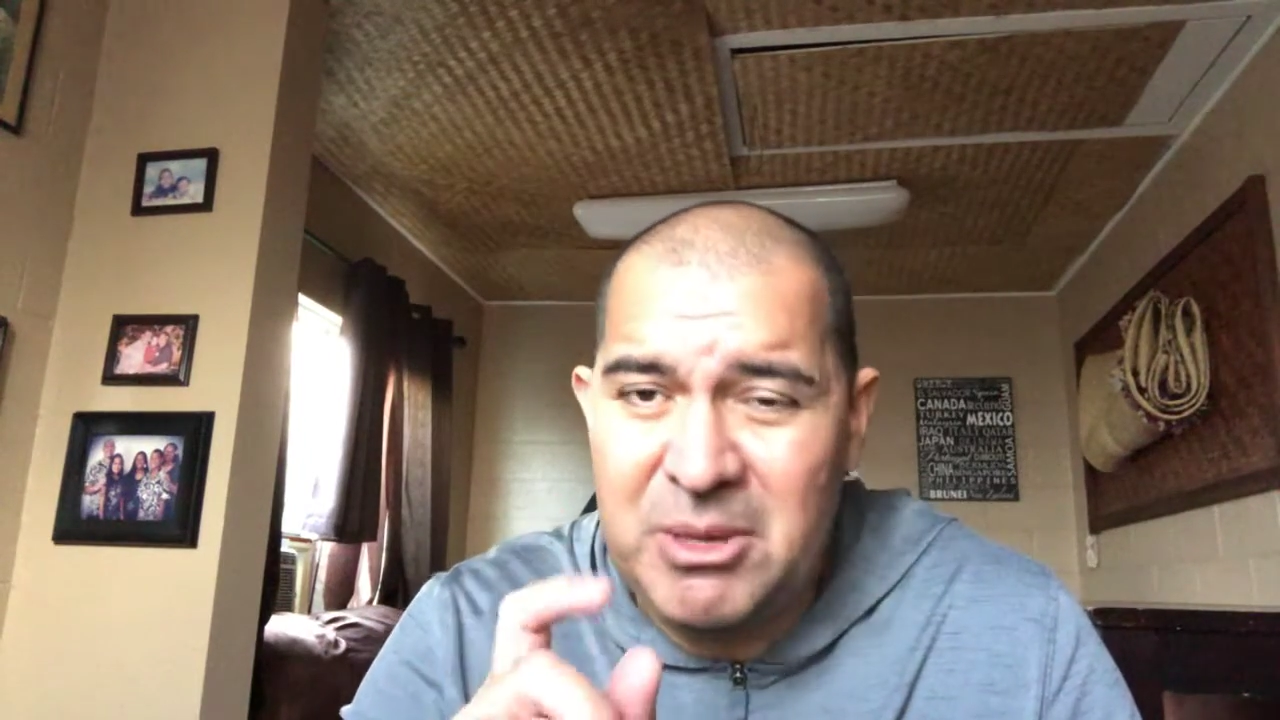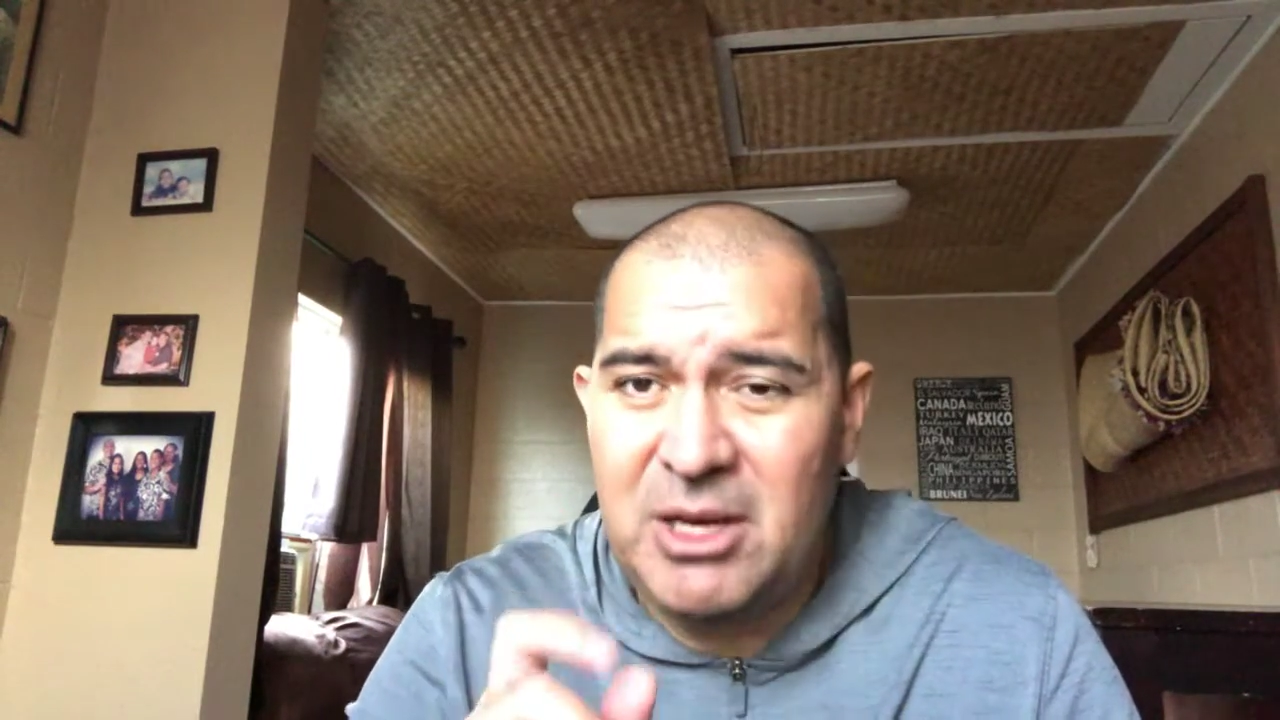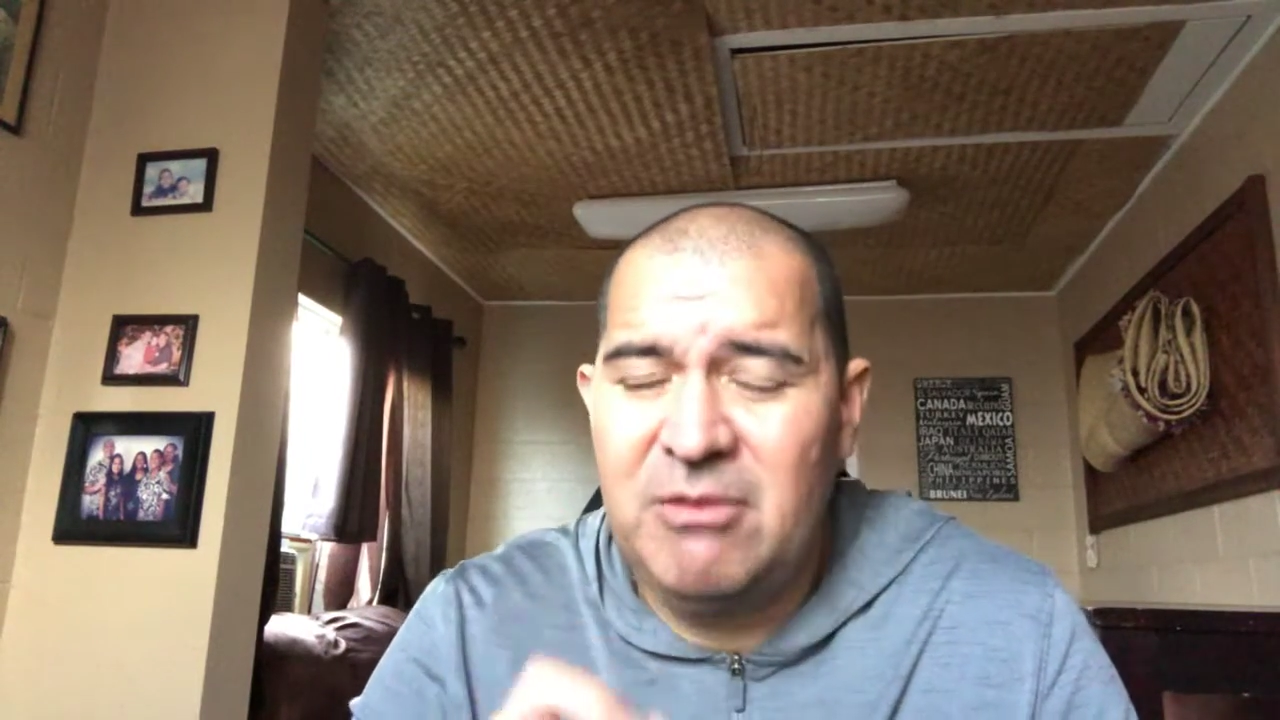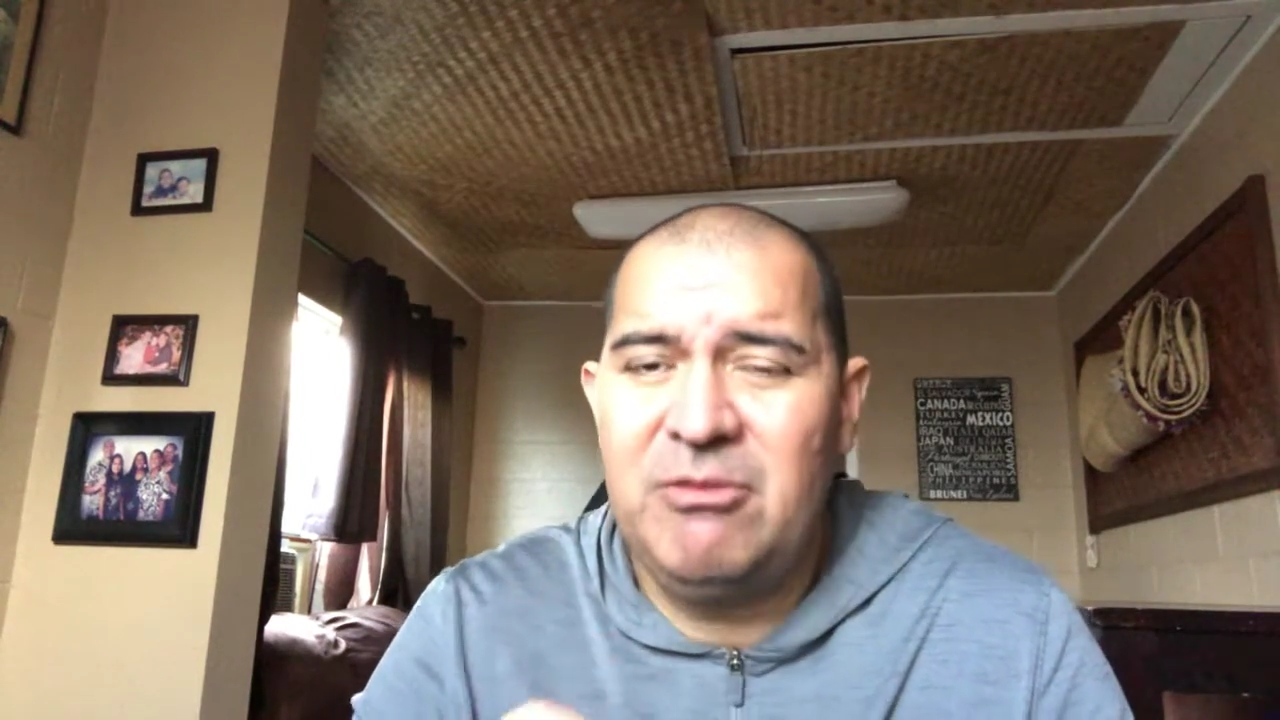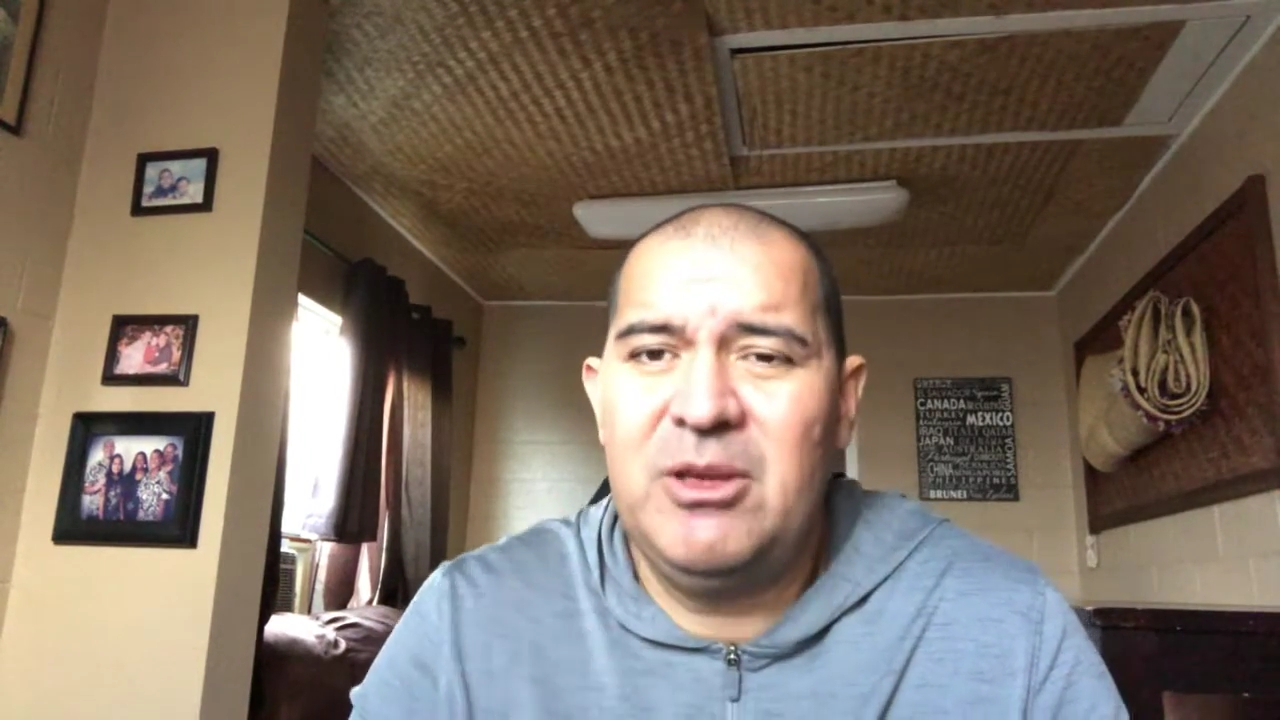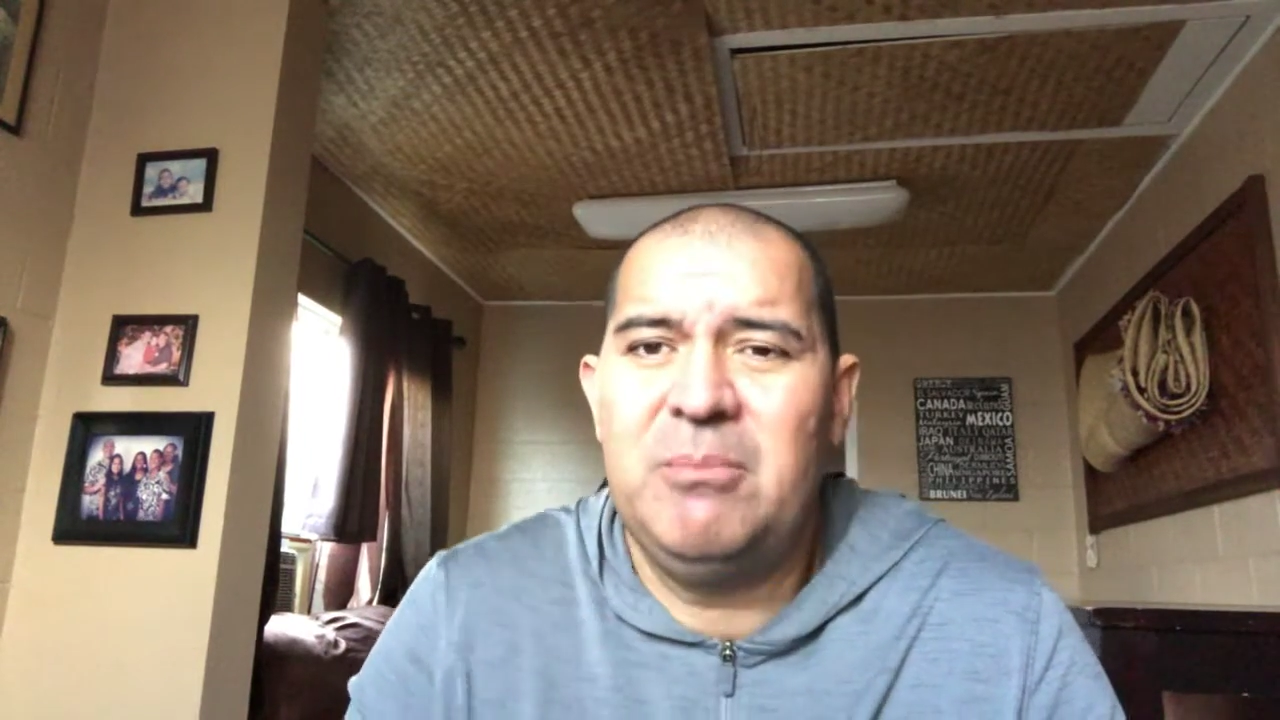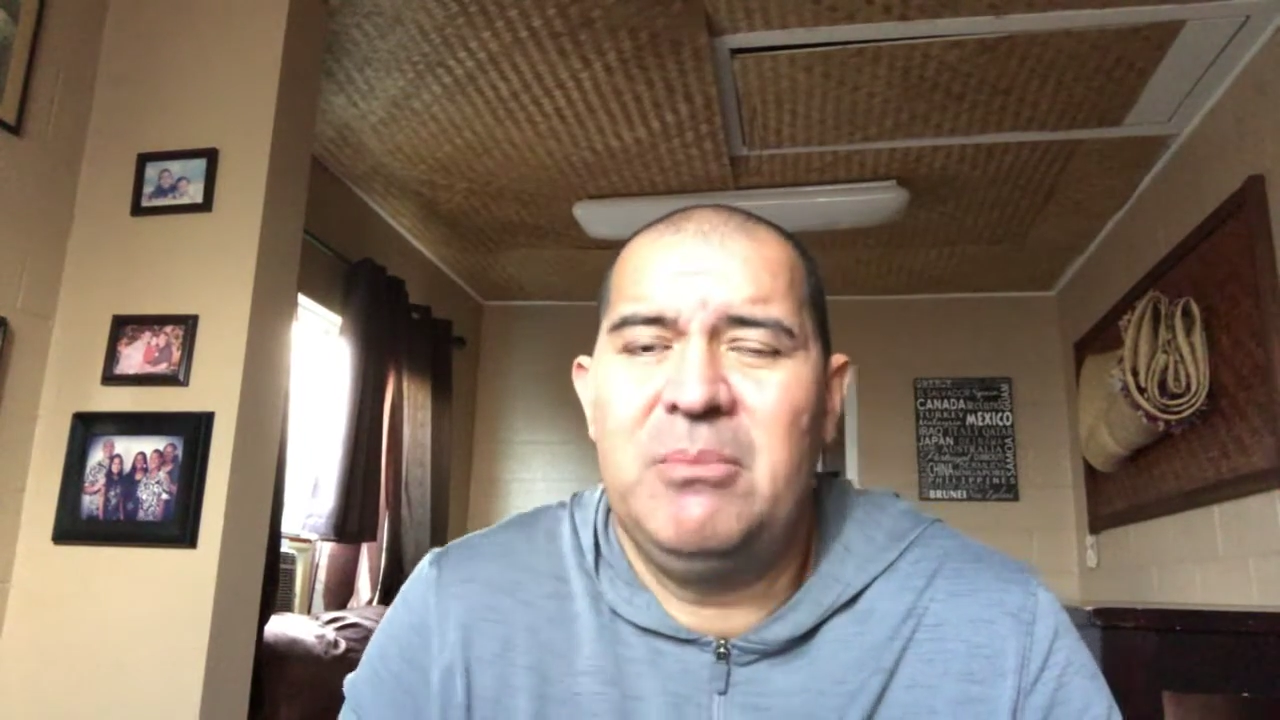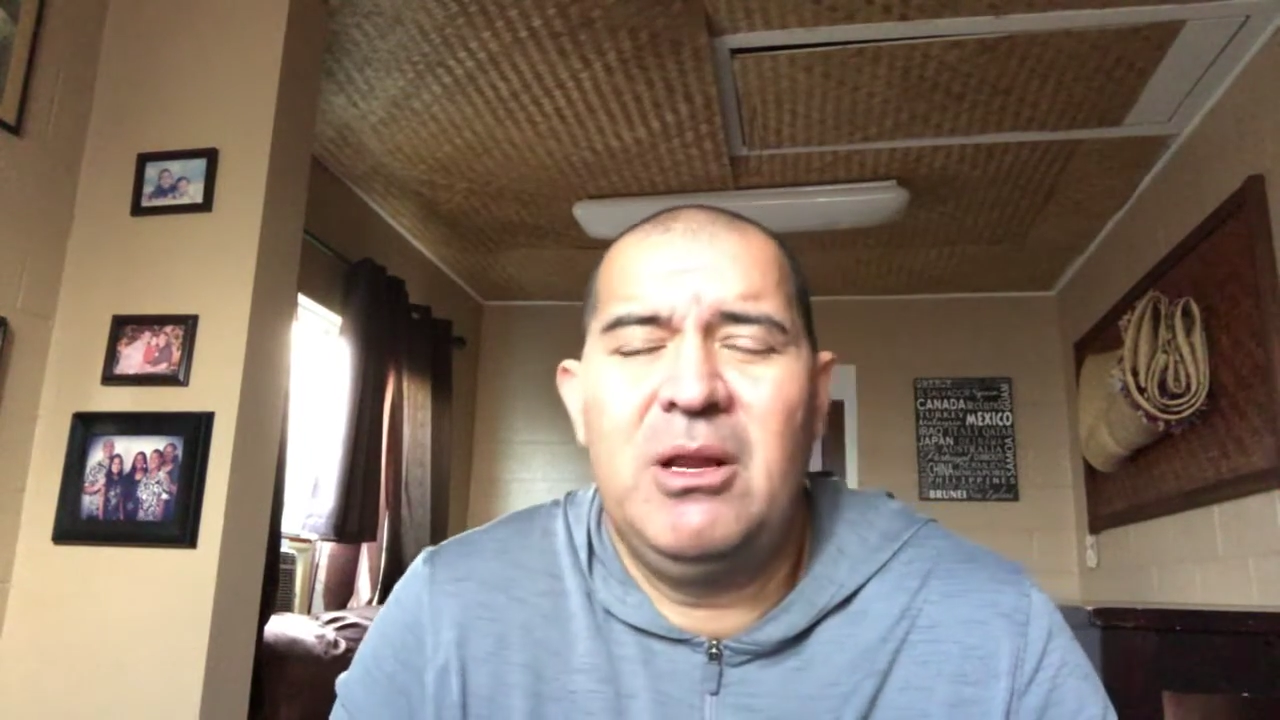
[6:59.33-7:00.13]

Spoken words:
benefit,